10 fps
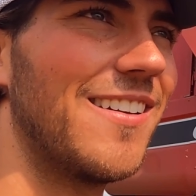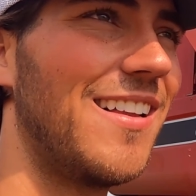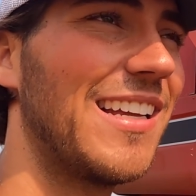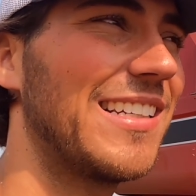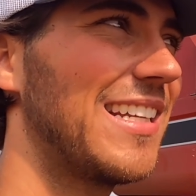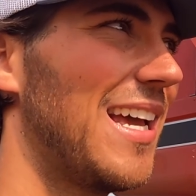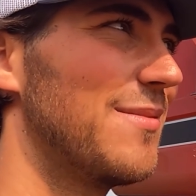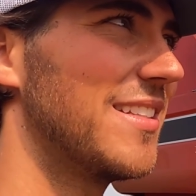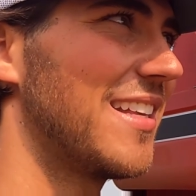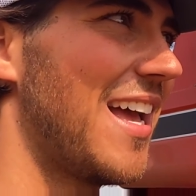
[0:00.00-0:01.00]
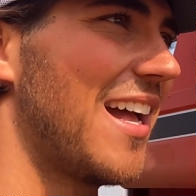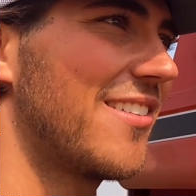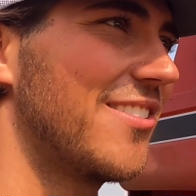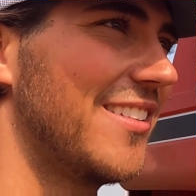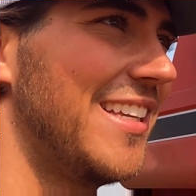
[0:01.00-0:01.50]
and a lot of times it's
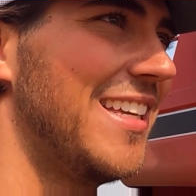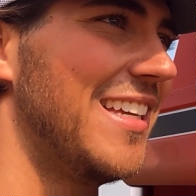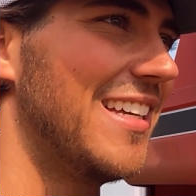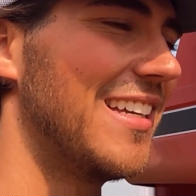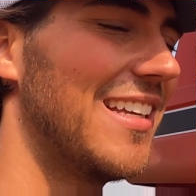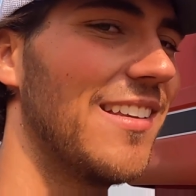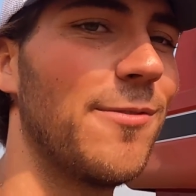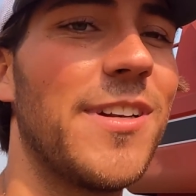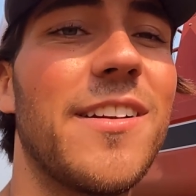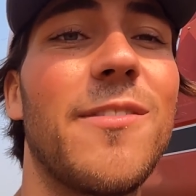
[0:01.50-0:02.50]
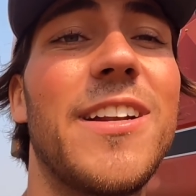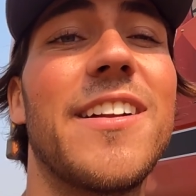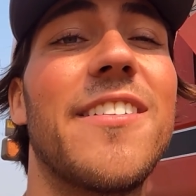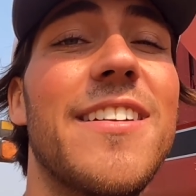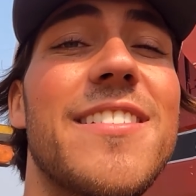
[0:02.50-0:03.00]
actually, when you're
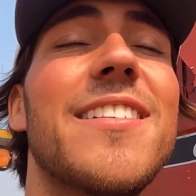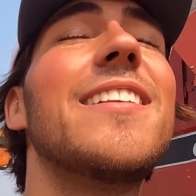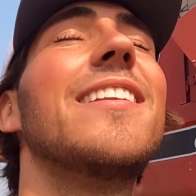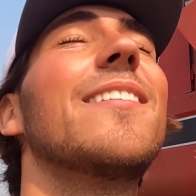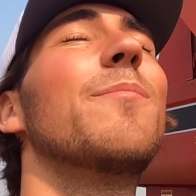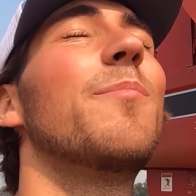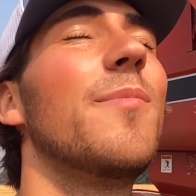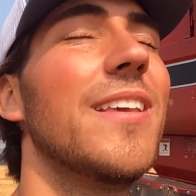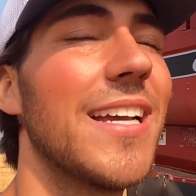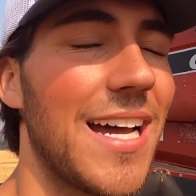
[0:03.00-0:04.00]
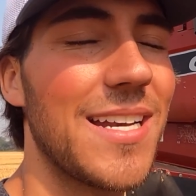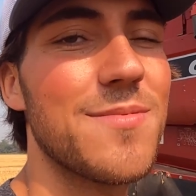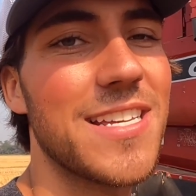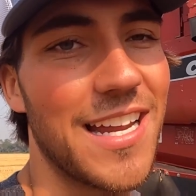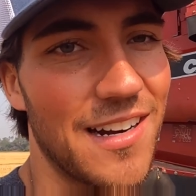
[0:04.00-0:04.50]
greasing, you gotta
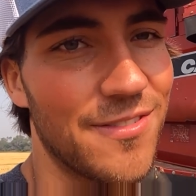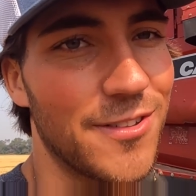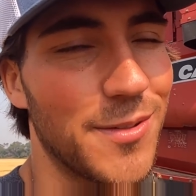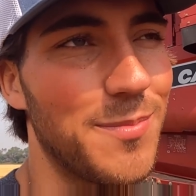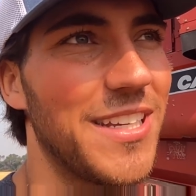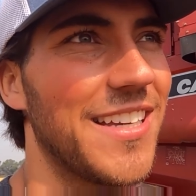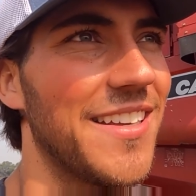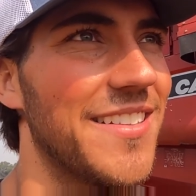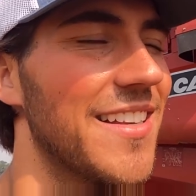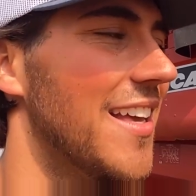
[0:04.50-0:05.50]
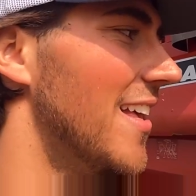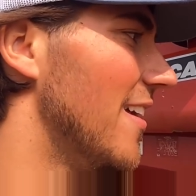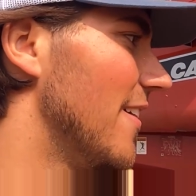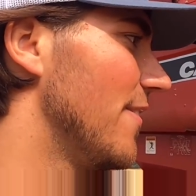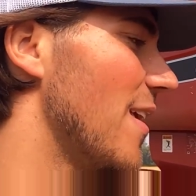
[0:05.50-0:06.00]
be careful, because
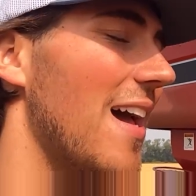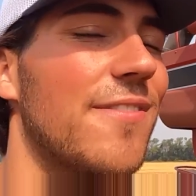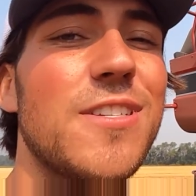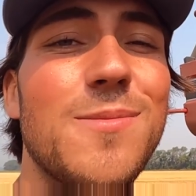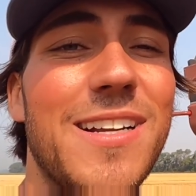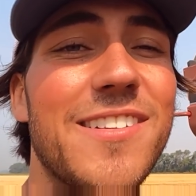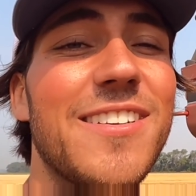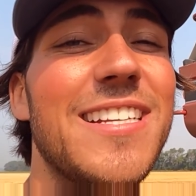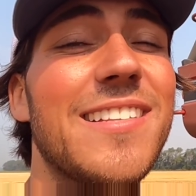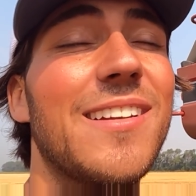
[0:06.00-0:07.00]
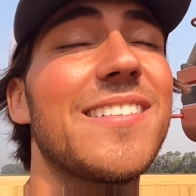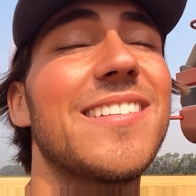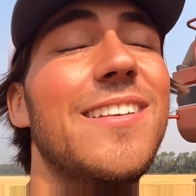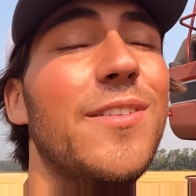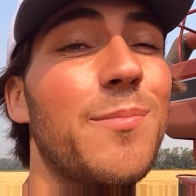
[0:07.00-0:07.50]
if you have too much grease in a
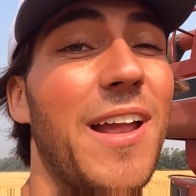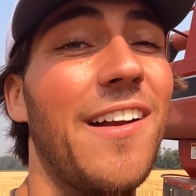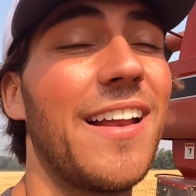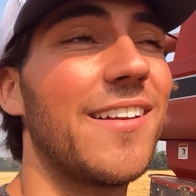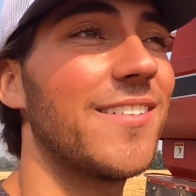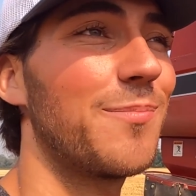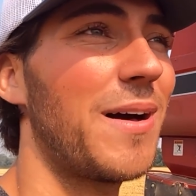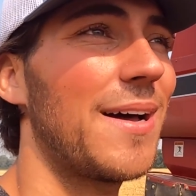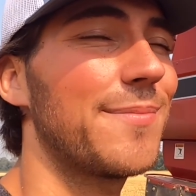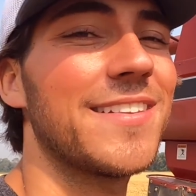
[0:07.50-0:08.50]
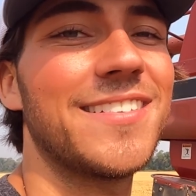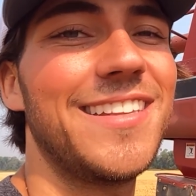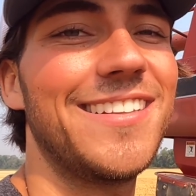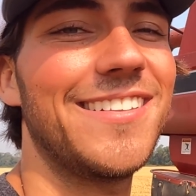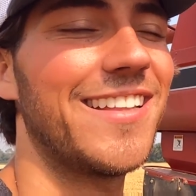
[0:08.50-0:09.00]
sealed bearing, you'll pop the
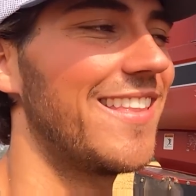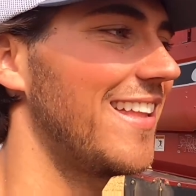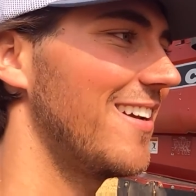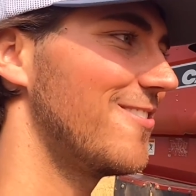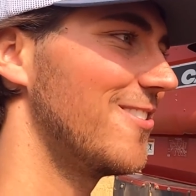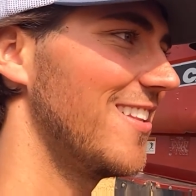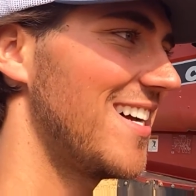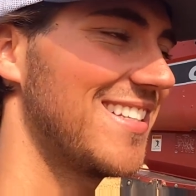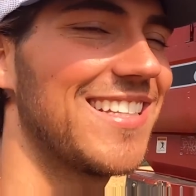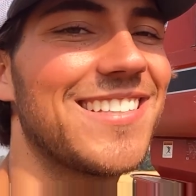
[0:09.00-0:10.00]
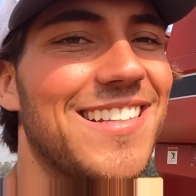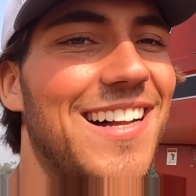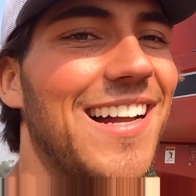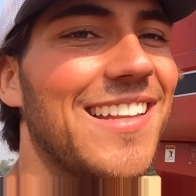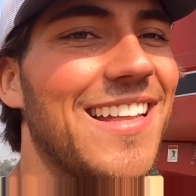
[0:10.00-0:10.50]
seal and then it won't last as
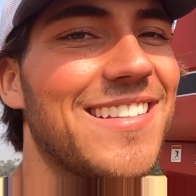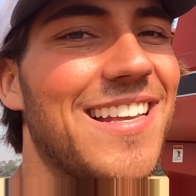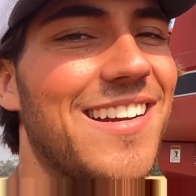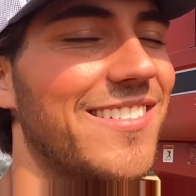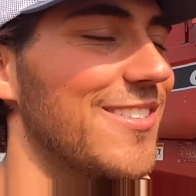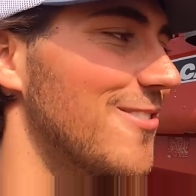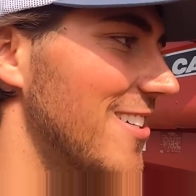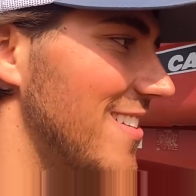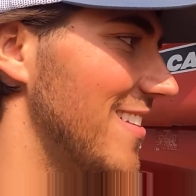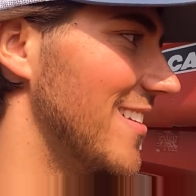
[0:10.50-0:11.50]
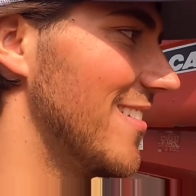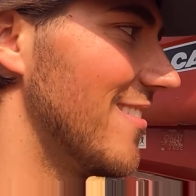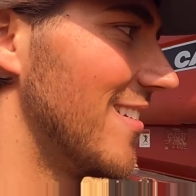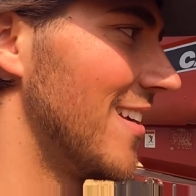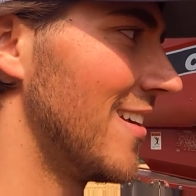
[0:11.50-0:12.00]
long, and that's actually worse
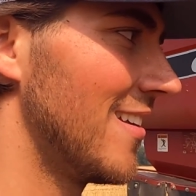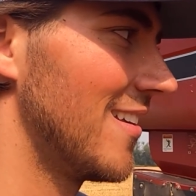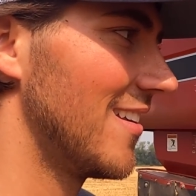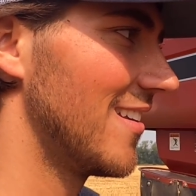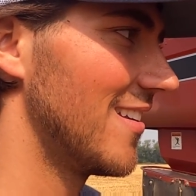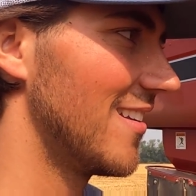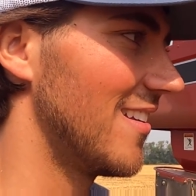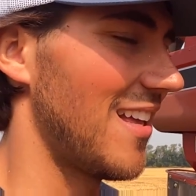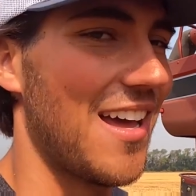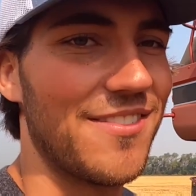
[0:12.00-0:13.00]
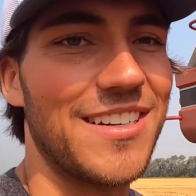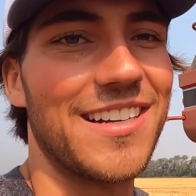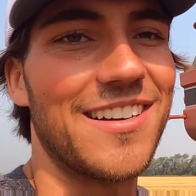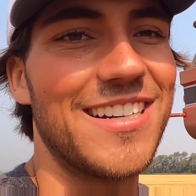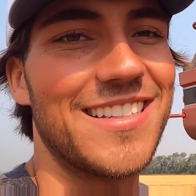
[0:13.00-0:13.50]
than having it
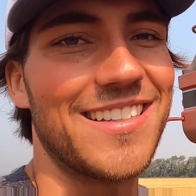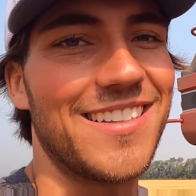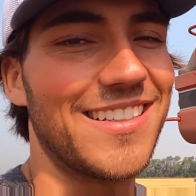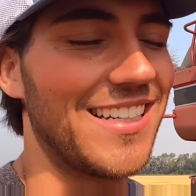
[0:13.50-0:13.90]
greased all the